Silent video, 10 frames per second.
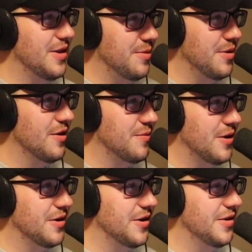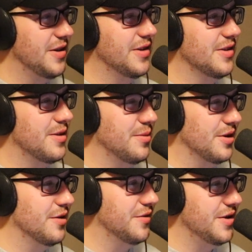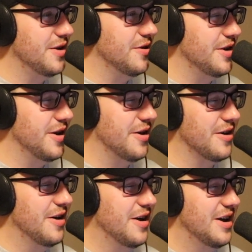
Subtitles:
in the middle of marching season, in the middle of senior year,